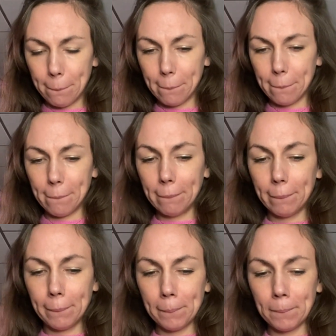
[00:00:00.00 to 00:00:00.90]

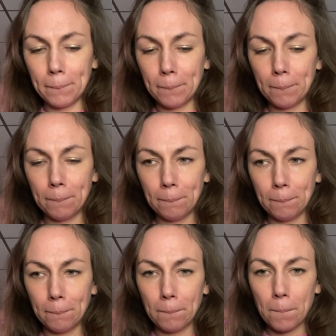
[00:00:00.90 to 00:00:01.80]

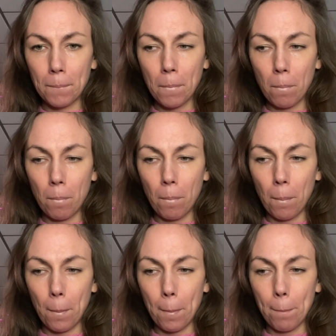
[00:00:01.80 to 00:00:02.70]

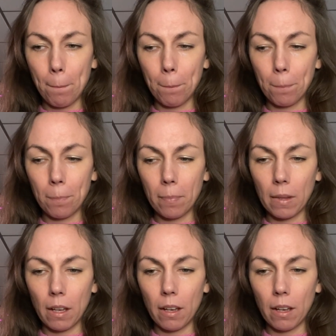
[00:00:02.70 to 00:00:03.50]
No one is speaking in this clip.